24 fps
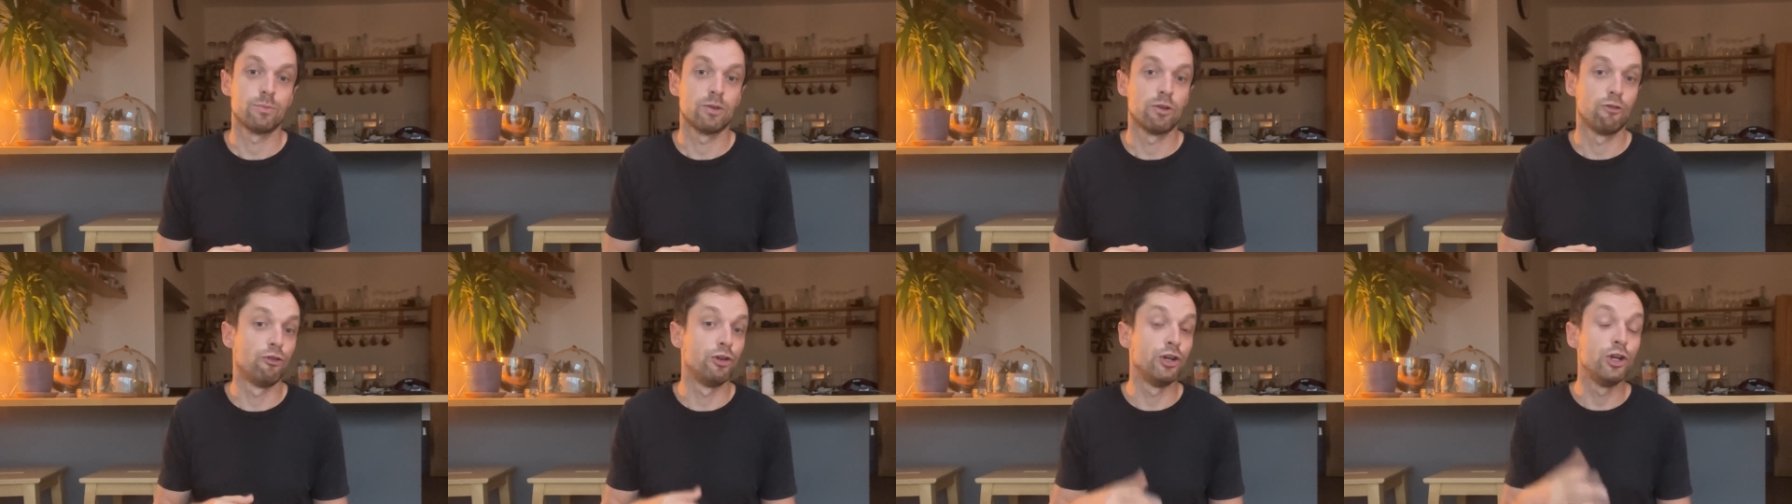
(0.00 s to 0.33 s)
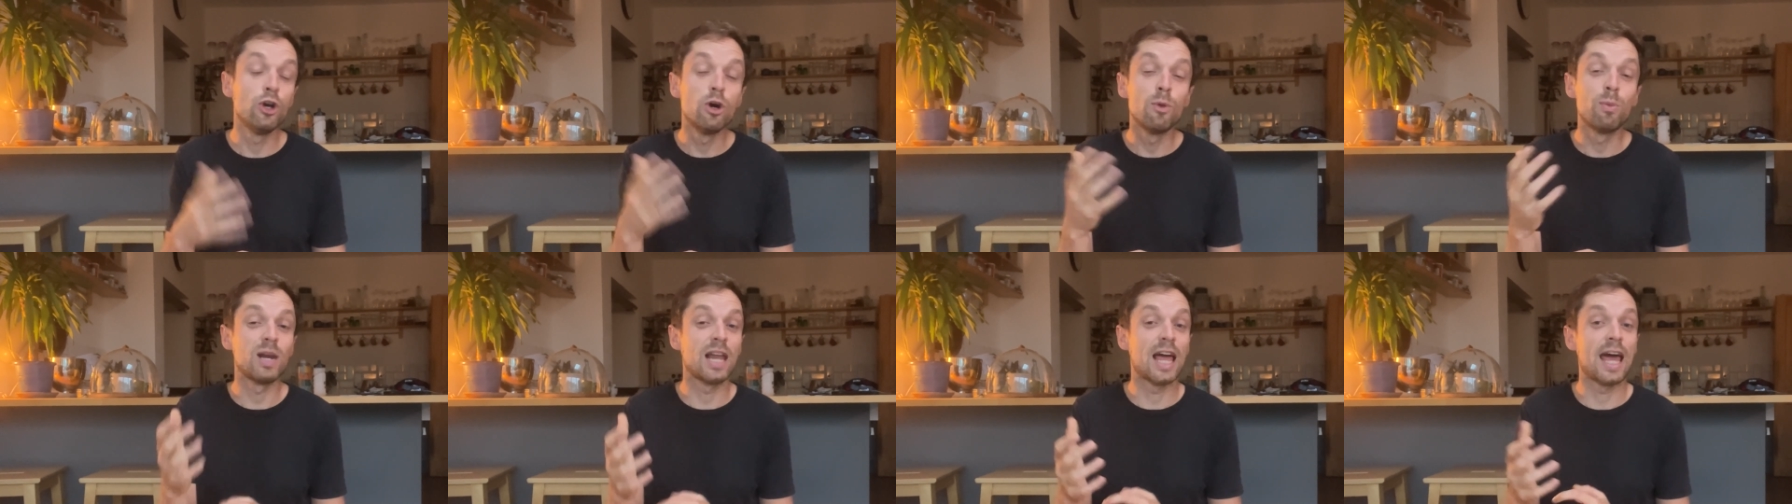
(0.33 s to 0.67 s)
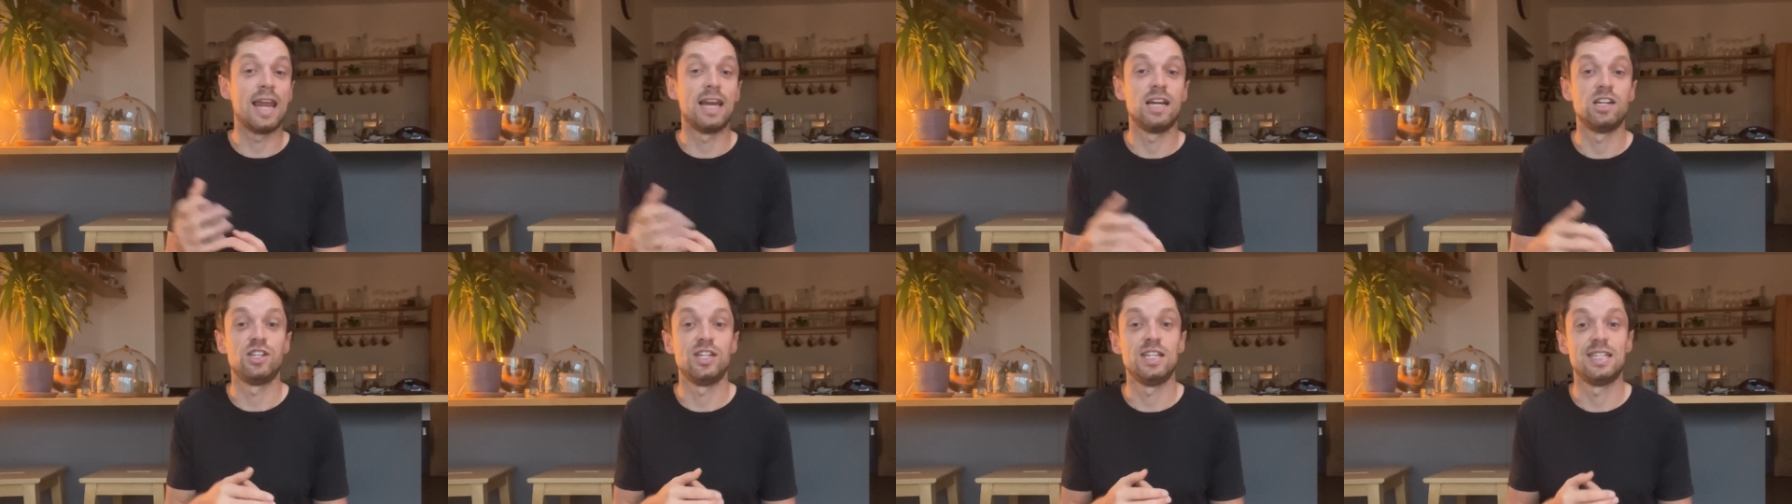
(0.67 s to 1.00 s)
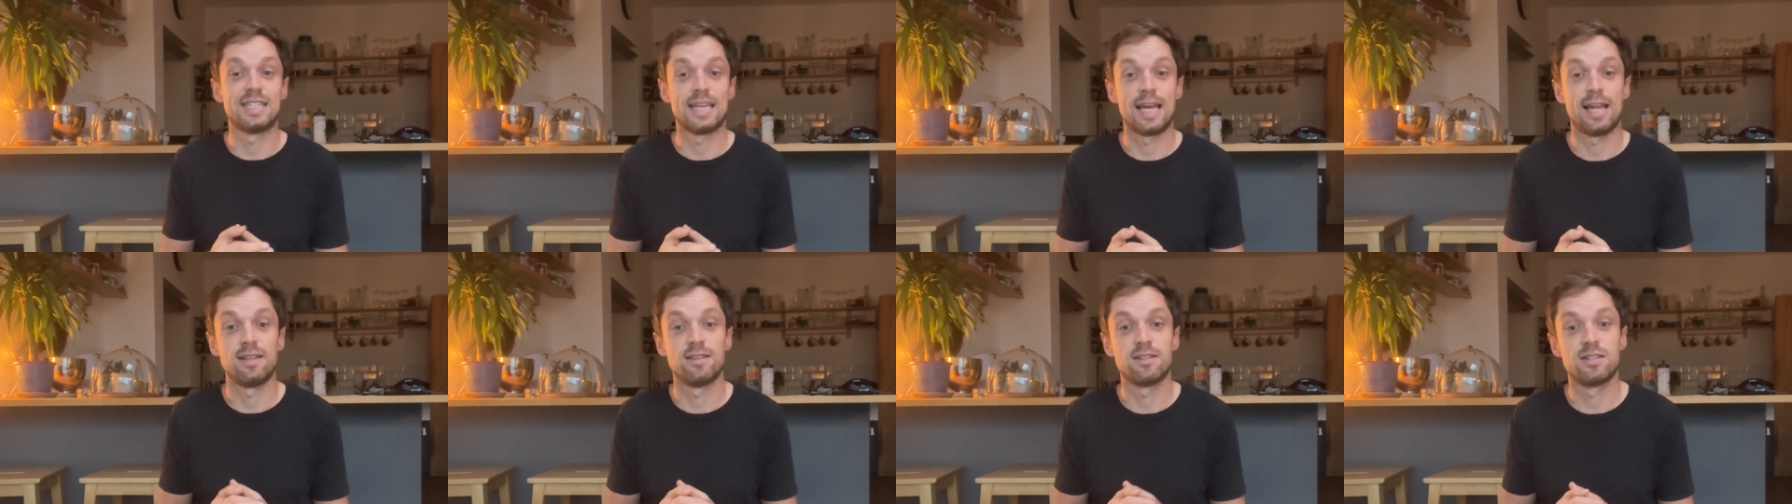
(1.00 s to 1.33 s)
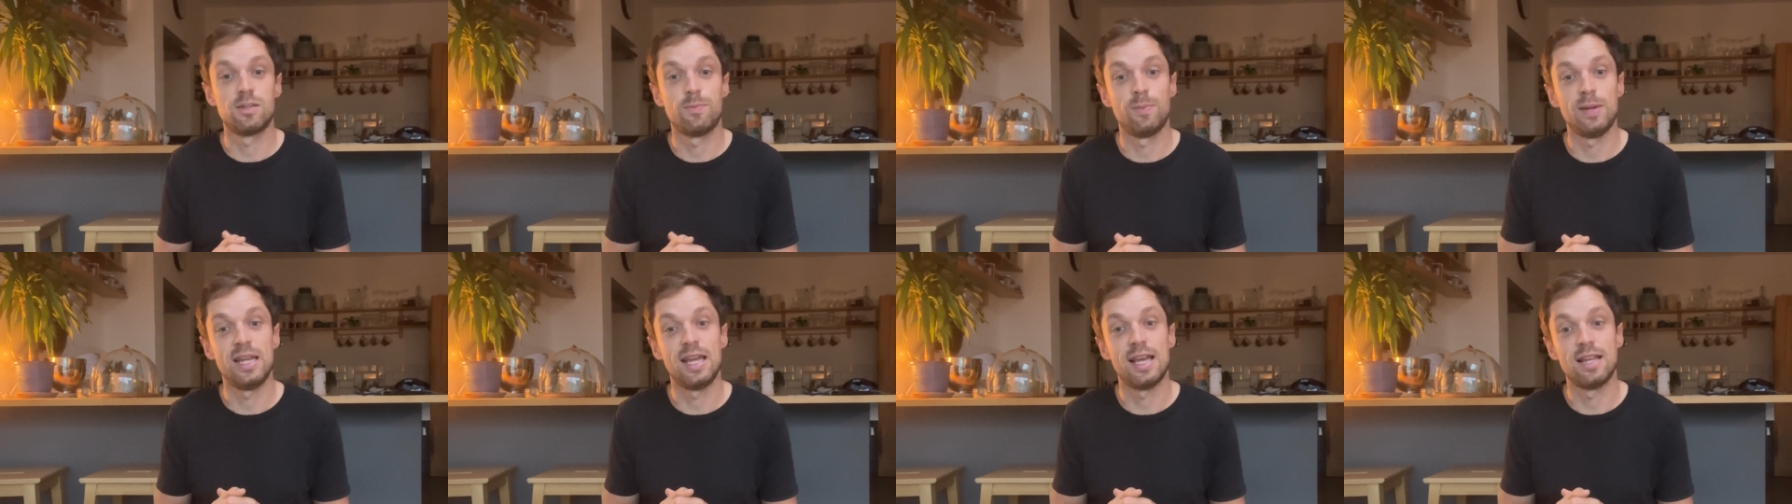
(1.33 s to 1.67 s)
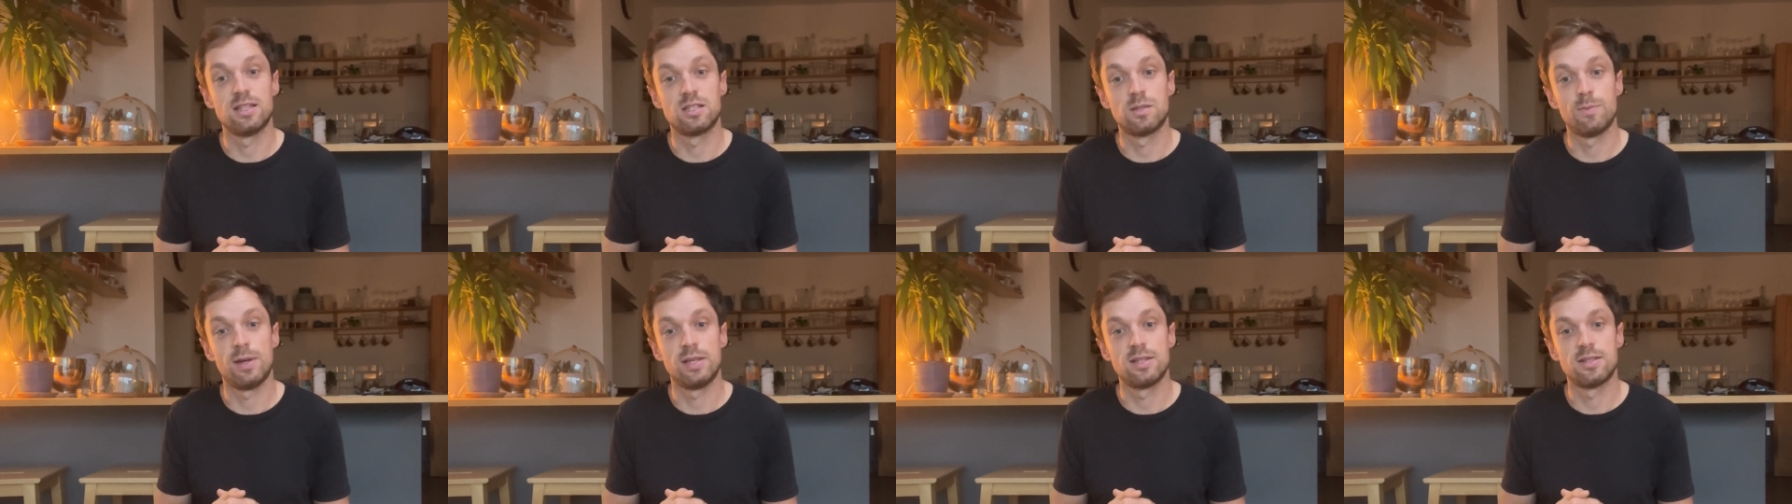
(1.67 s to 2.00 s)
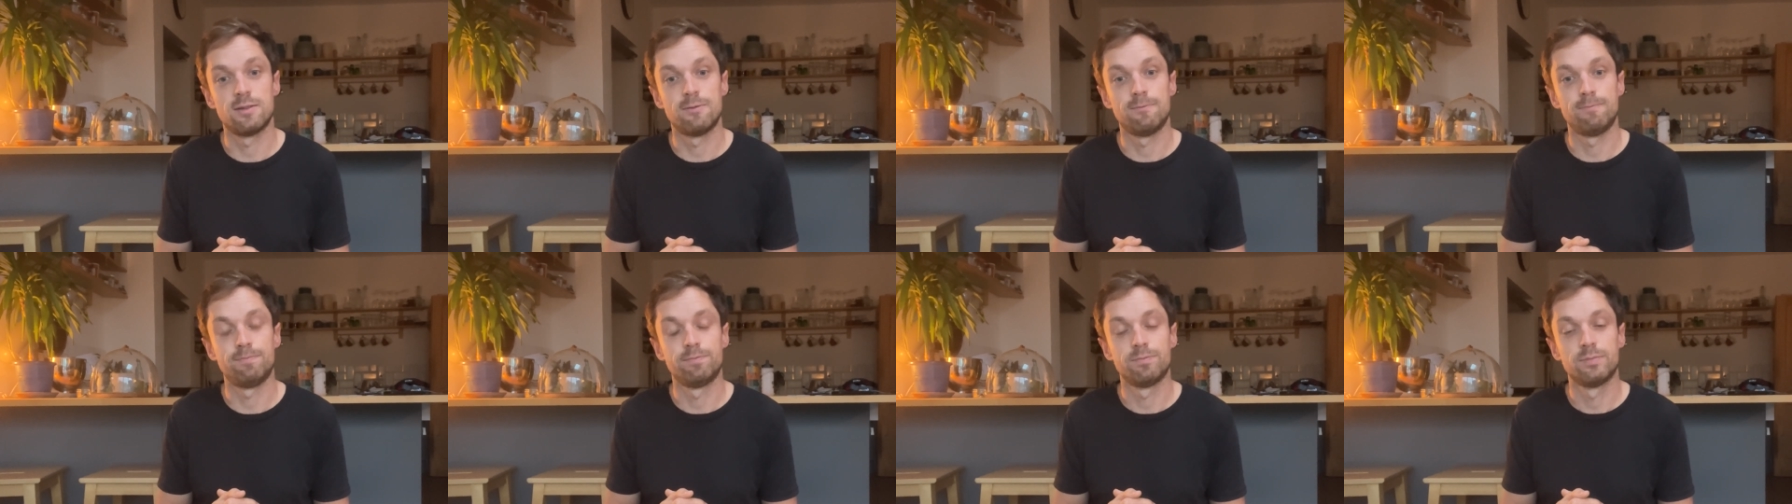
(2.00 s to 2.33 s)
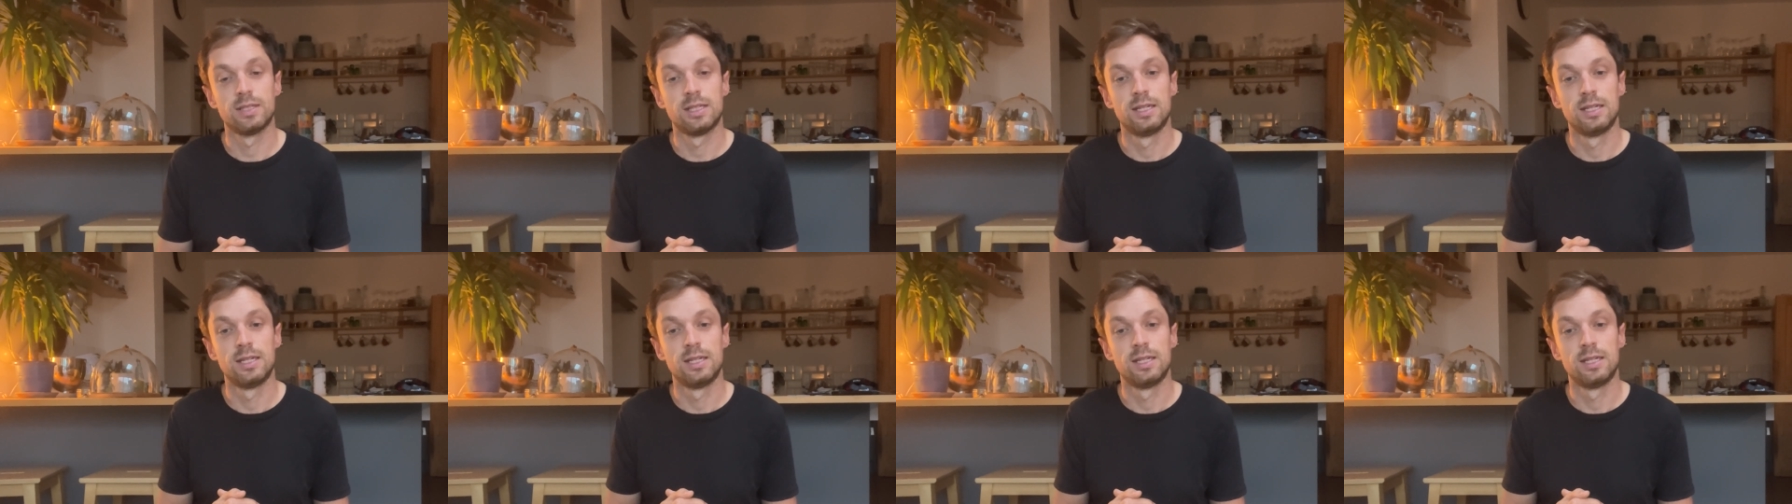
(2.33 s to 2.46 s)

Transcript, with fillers: Renewable energy tends to be intermittent.